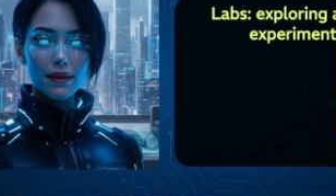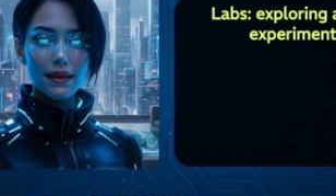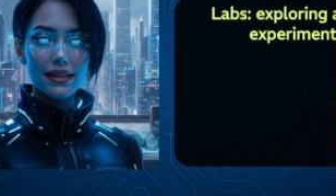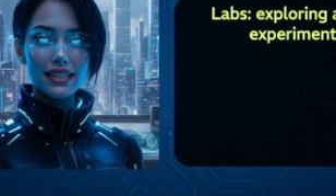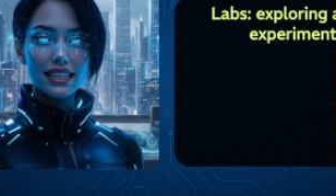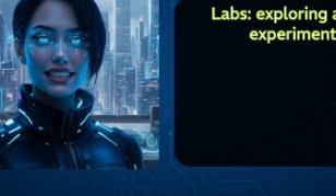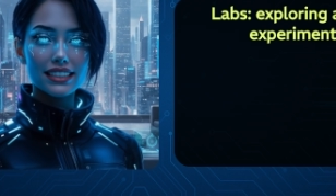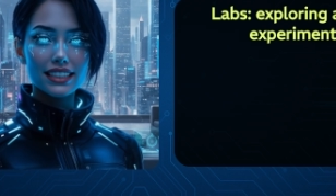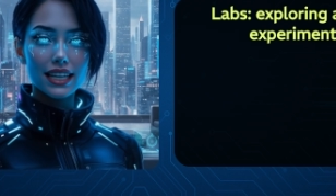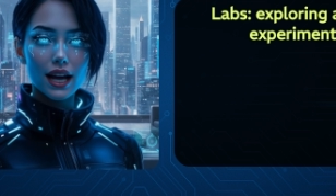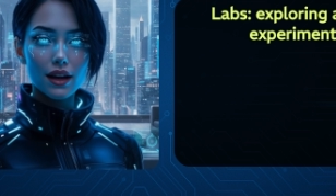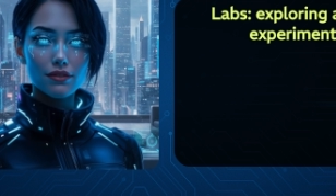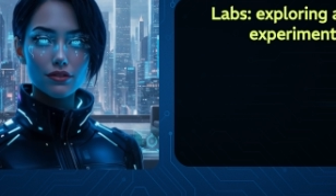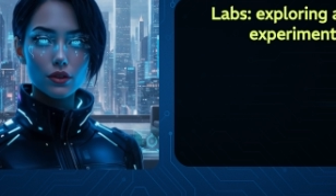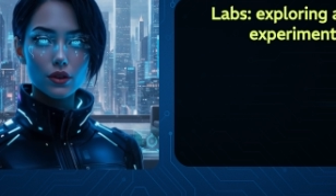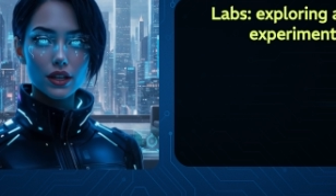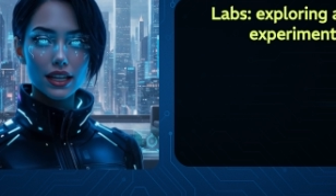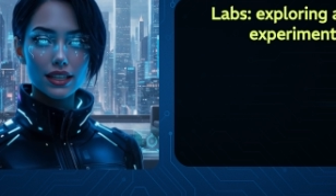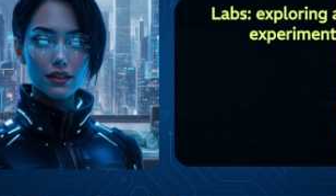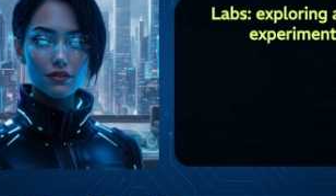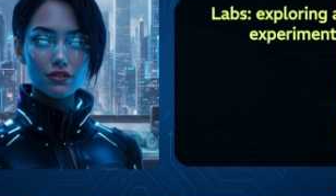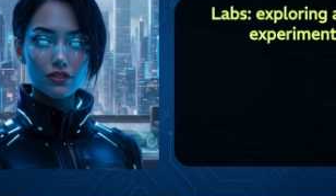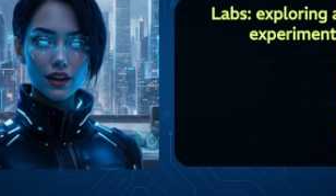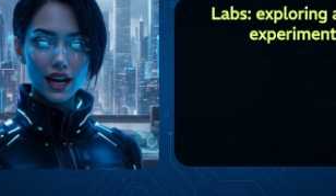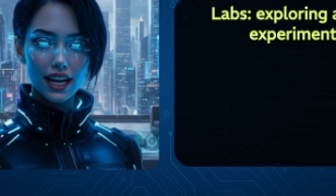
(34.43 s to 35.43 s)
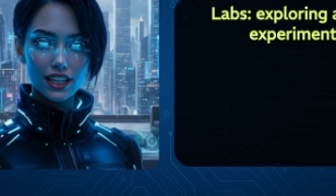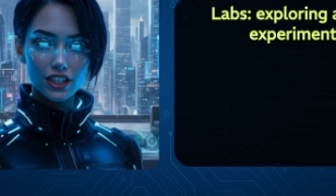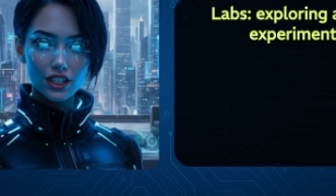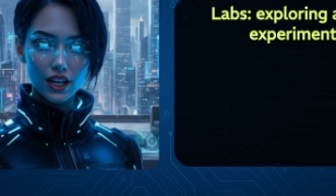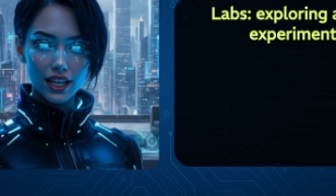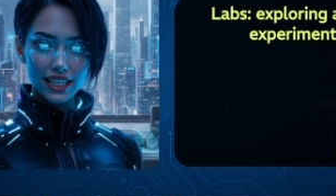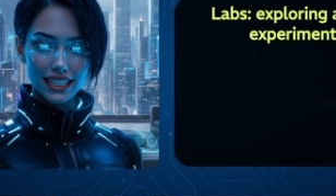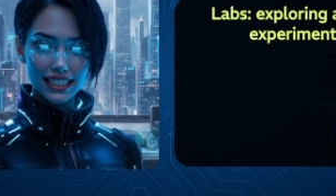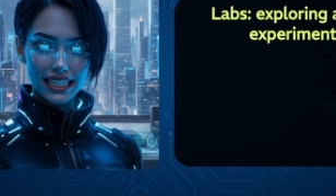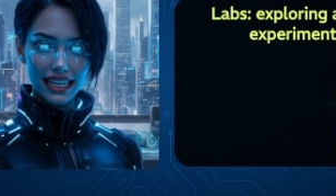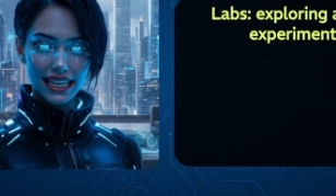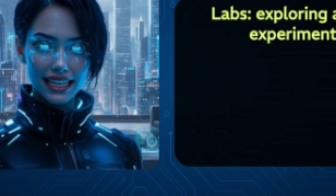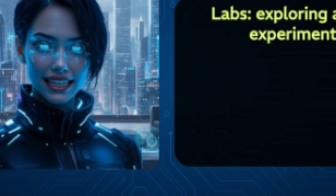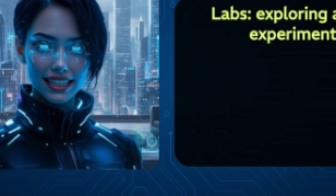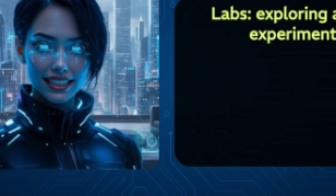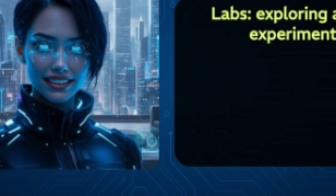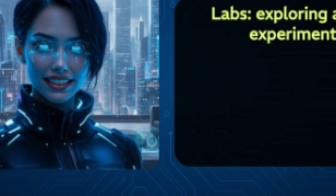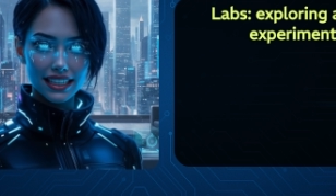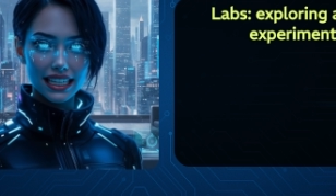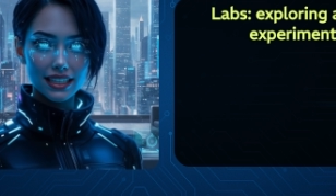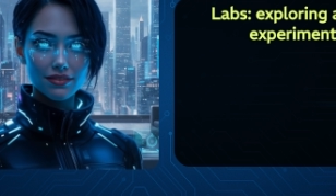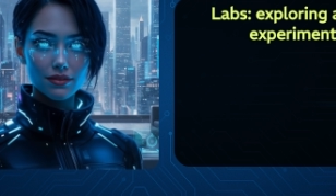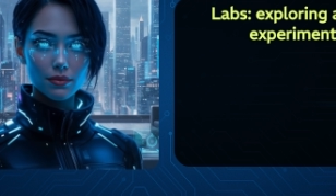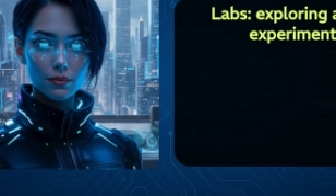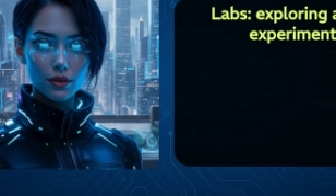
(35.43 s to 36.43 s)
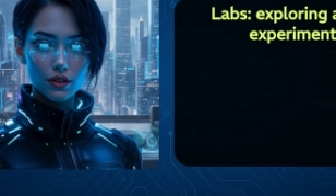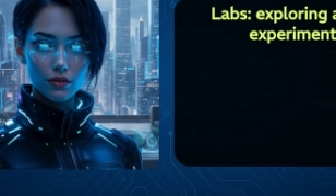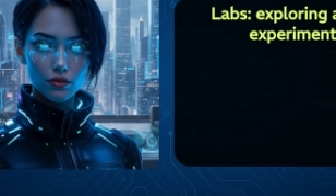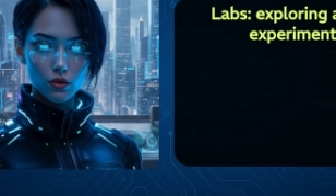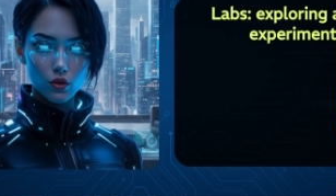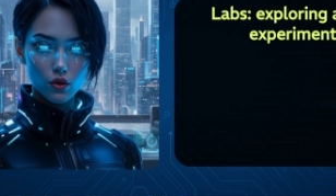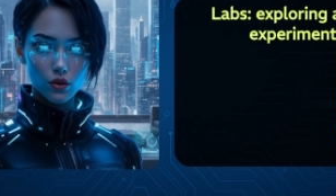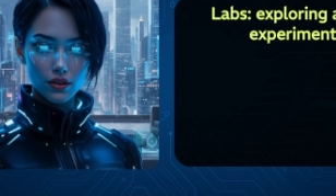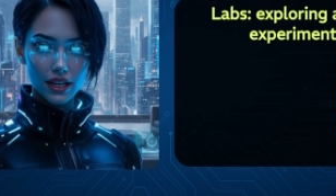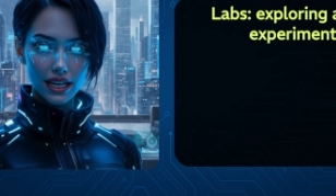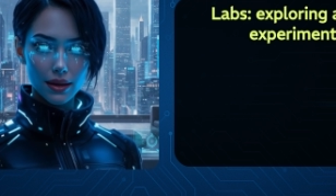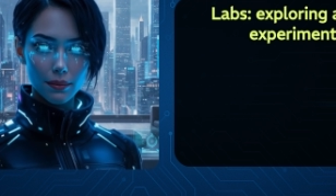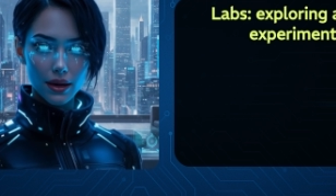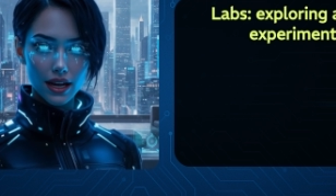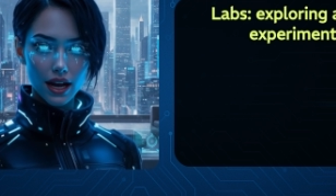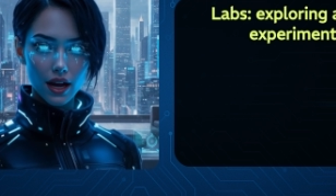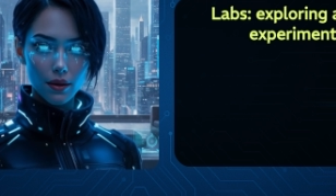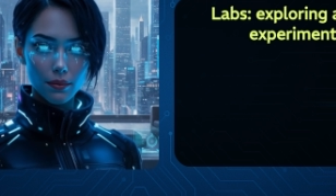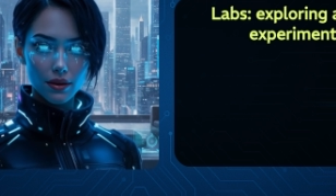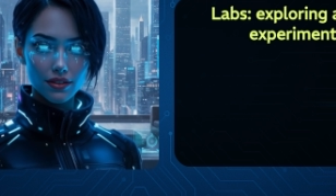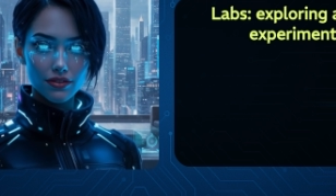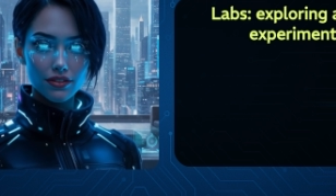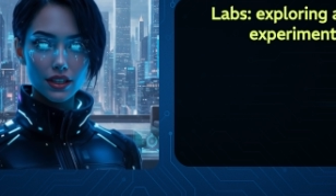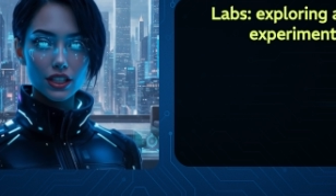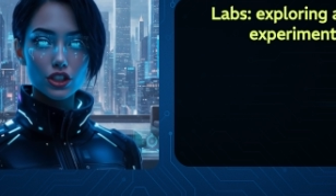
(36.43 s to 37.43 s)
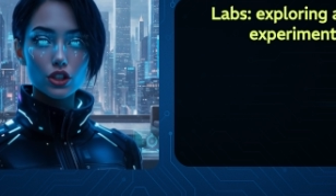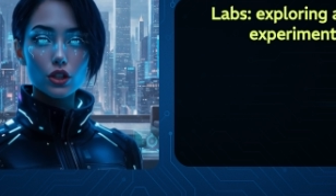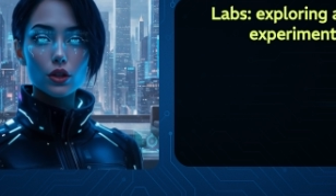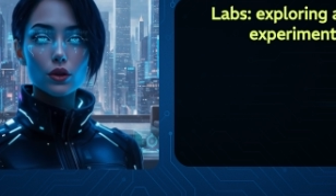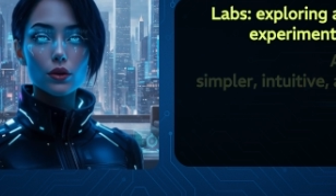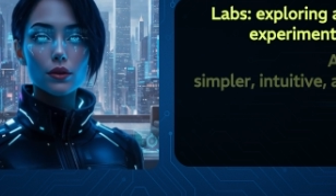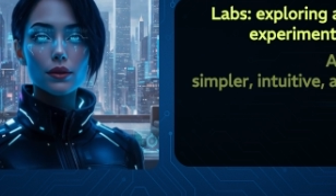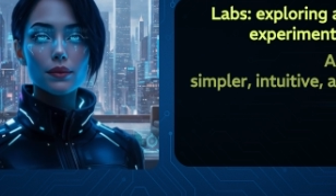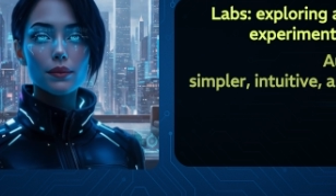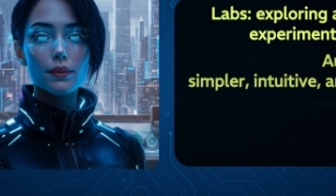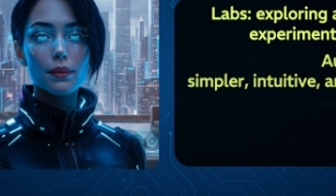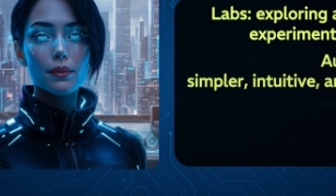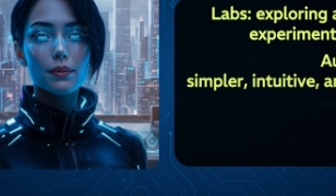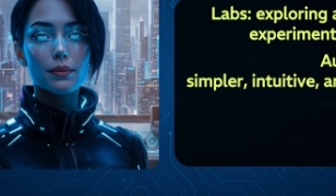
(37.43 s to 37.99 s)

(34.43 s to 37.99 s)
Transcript: discovering fresh ideas even before they become official.